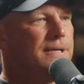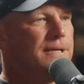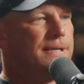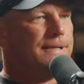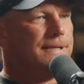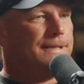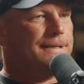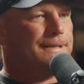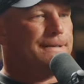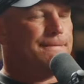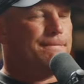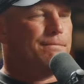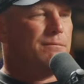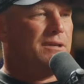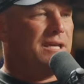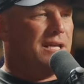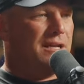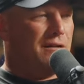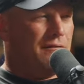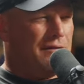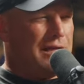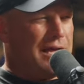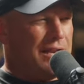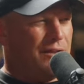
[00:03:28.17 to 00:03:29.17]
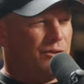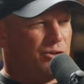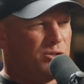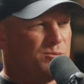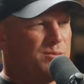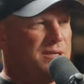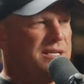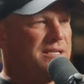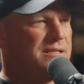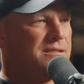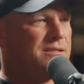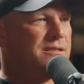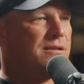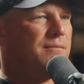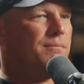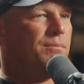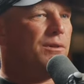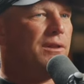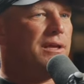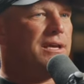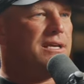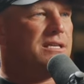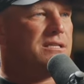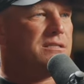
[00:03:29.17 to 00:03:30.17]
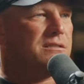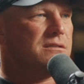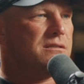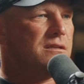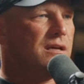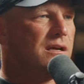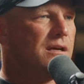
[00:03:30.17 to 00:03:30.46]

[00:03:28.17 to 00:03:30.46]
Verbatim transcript: Um, getting a lot of those pieces in place.